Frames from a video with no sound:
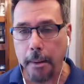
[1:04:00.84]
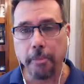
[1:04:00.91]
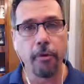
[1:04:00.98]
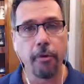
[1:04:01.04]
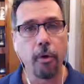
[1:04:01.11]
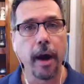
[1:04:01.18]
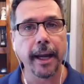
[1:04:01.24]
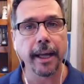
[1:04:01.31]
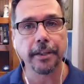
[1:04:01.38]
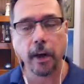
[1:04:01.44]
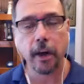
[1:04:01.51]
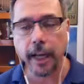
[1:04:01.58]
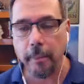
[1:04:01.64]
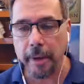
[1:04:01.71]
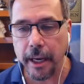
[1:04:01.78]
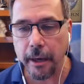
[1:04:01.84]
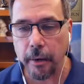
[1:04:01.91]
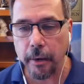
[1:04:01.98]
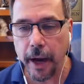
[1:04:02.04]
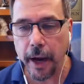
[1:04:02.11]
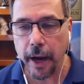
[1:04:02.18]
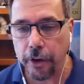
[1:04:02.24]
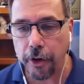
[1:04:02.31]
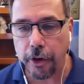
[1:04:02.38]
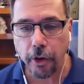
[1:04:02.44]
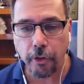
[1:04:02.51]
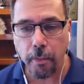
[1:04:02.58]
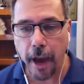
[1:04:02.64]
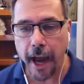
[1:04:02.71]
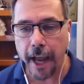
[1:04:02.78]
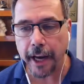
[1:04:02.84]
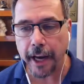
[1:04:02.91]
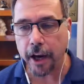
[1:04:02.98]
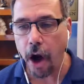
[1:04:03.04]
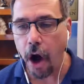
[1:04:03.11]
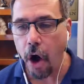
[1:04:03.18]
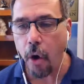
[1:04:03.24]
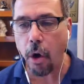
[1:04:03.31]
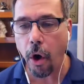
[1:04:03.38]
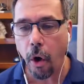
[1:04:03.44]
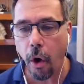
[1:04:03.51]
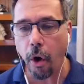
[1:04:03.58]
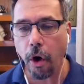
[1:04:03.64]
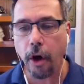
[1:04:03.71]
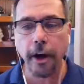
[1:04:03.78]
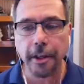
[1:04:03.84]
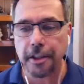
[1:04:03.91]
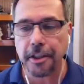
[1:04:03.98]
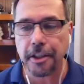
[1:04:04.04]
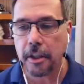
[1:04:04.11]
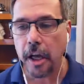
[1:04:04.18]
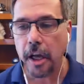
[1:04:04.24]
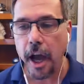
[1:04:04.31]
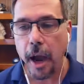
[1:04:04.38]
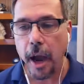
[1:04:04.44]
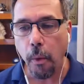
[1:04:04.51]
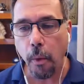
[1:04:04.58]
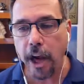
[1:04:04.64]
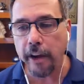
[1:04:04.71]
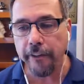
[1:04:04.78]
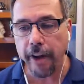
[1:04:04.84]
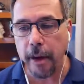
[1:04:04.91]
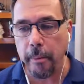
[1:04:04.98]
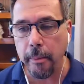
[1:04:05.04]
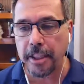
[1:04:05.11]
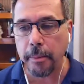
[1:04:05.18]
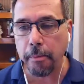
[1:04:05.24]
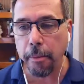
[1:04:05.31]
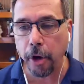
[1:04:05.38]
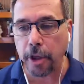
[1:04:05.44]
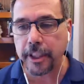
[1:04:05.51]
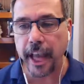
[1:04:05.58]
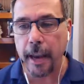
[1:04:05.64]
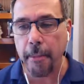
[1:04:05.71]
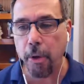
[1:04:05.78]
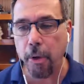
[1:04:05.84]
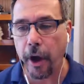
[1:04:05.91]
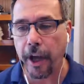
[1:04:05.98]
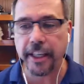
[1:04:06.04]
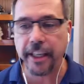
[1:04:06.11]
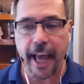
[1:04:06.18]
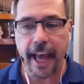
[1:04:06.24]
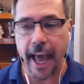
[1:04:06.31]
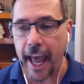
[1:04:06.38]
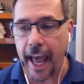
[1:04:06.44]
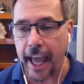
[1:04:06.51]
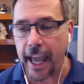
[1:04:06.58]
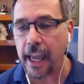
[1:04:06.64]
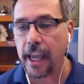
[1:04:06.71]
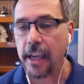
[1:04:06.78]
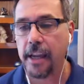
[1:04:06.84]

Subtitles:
before I get started, let me introduce my cohorts. One of them is a birthday boy today.